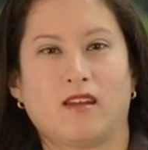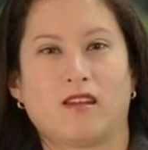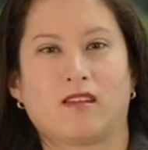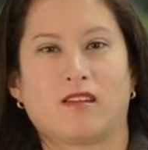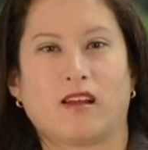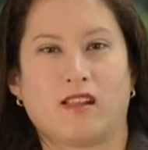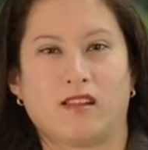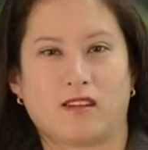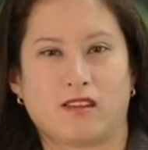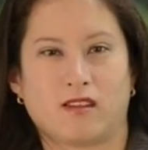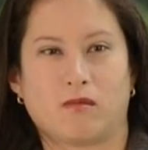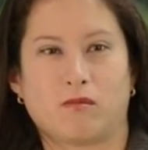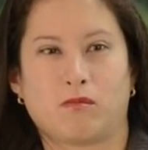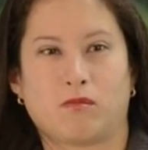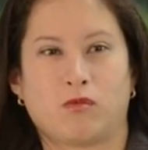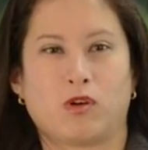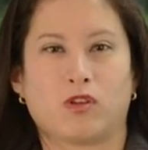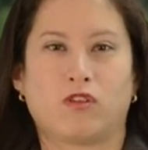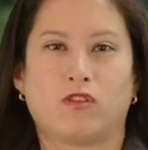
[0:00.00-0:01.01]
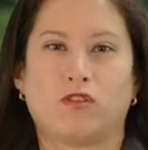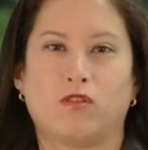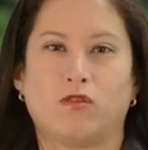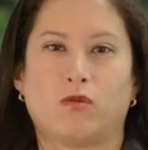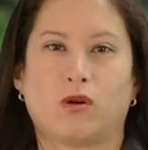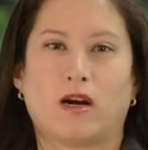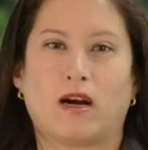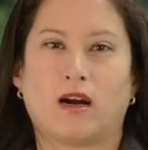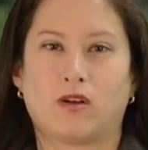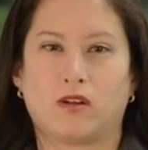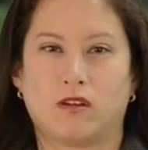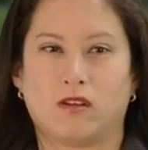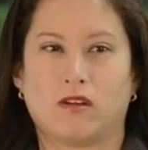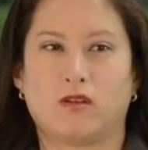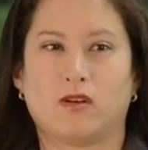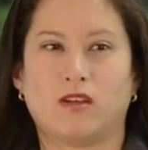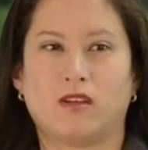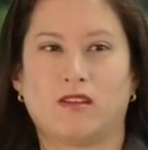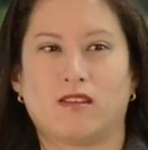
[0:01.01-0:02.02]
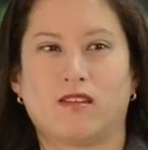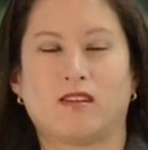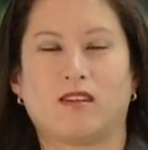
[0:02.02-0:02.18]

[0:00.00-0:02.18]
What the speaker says: telling them what to do or how to do it.